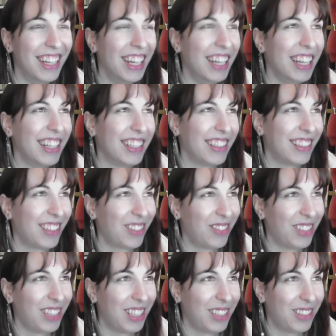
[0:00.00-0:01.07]
This is
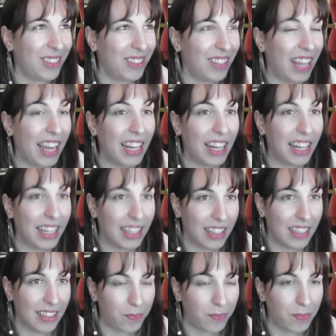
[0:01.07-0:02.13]
really cool. I like this.